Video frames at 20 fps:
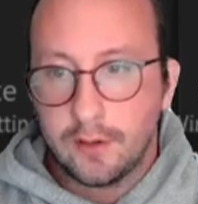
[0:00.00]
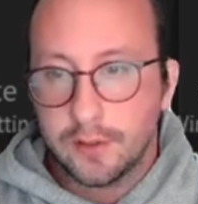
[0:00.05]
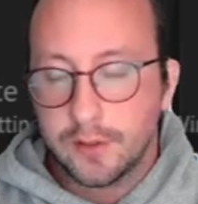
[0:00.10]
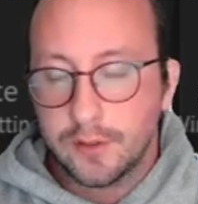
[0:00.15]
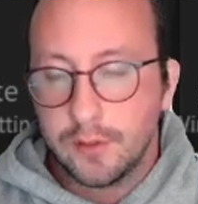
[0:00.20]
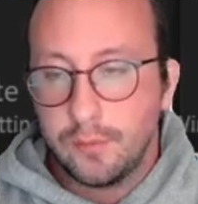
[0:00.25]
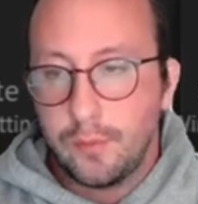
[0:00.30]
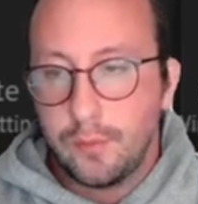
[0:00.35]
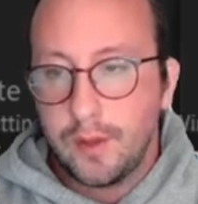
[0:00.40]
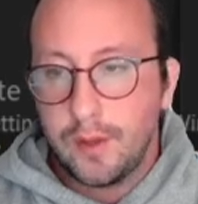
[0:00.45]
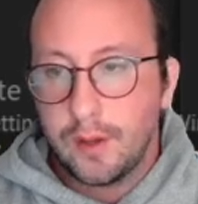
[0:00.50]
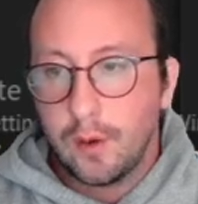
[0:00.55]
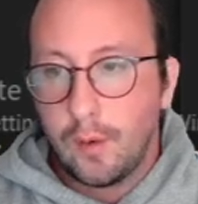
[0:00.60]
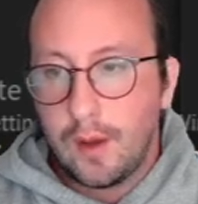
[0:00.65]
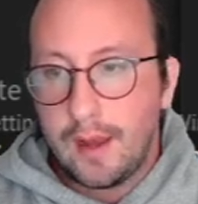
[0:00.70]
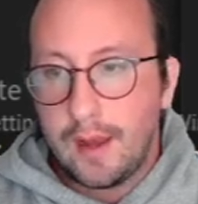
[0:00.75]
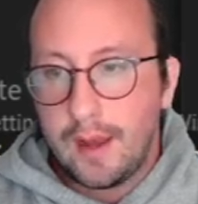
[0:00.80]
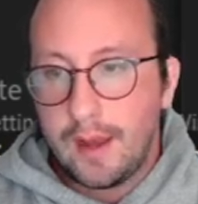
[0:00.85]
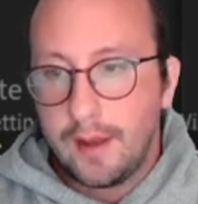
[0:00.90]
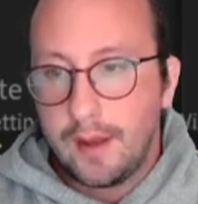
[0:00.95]
So if we go
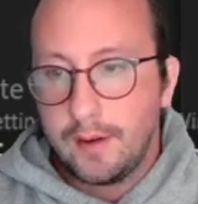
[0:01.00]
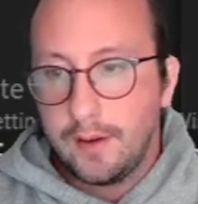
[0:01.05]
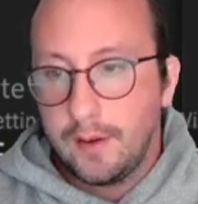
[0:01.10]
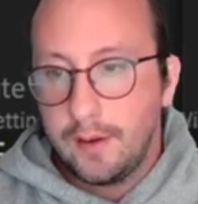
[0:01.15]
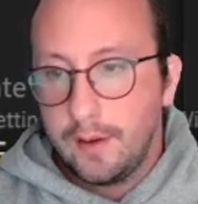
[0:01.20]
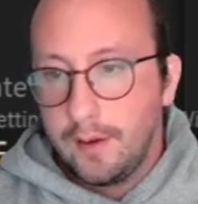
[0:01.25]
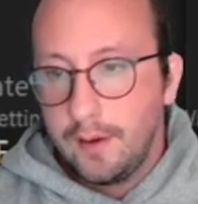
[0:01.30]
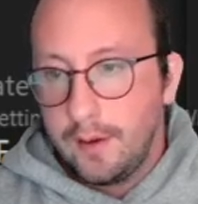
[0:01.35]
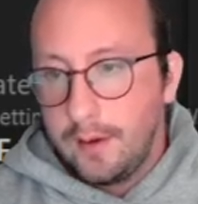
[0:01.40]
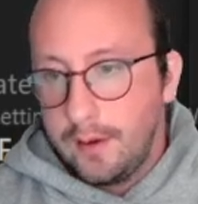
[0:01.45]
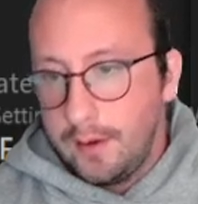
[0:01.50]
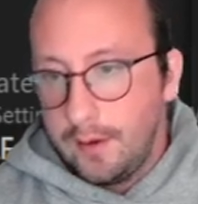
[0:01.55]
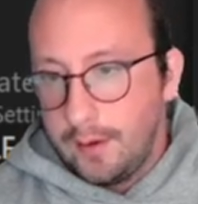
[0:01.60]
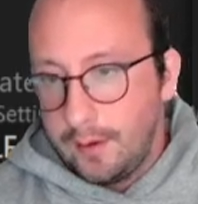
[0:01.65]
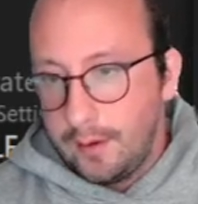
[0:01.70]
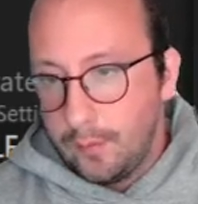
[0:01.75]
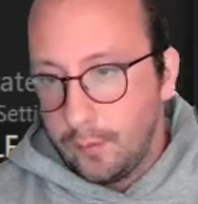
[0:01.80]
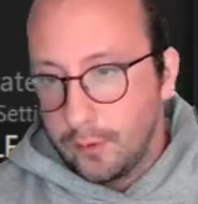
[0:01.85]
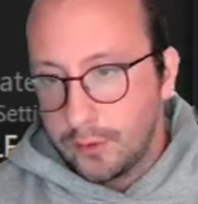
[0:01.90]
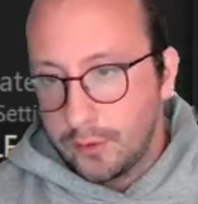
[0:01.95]
ahead
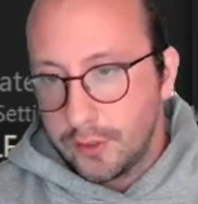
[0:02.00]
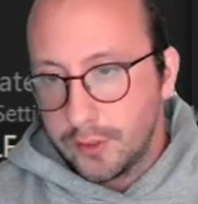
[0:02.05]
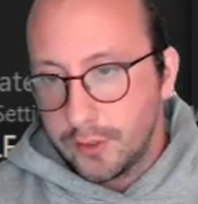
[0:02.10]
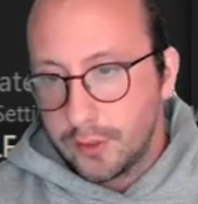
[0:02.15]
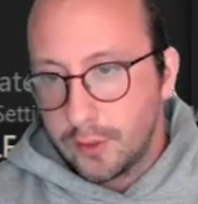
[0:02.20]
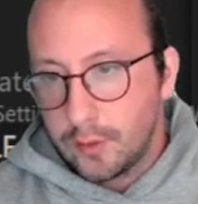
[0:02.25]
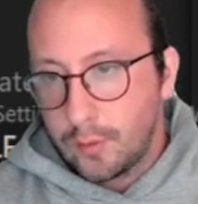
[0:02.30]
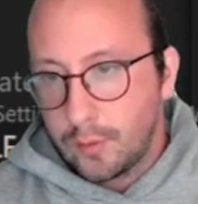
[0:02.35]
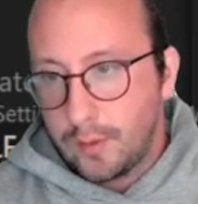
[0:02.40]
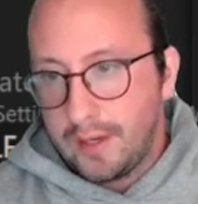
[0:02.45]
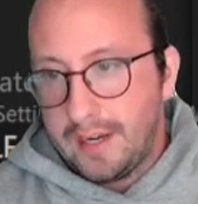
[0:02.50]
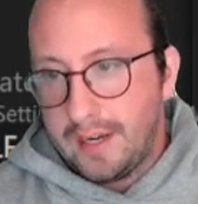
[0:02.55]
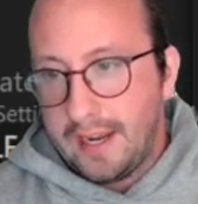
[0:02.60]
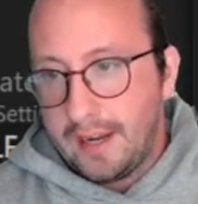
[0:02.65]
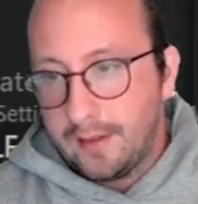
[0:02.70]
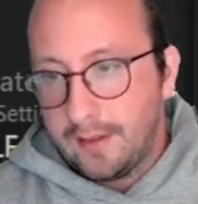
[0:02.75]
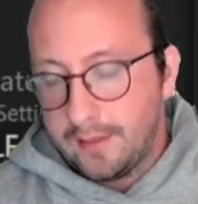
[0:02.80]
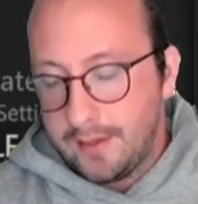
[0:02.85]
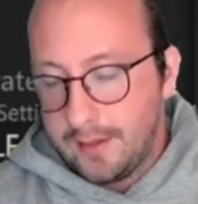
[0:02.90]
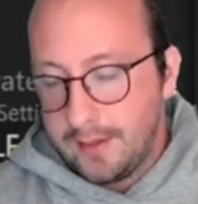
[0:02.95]
and we'll just
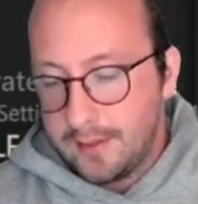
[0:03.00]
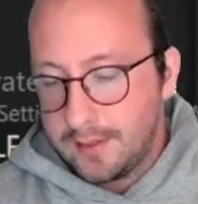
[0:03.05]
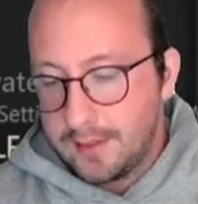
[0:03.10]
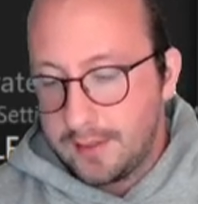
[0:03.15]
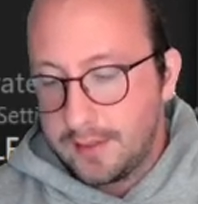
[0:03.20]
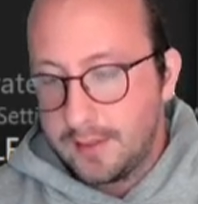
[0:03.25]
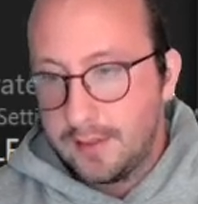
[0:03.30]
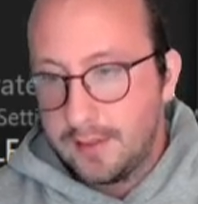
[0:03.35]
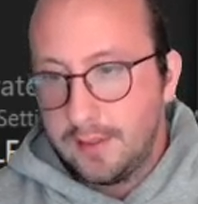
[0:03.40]
create this,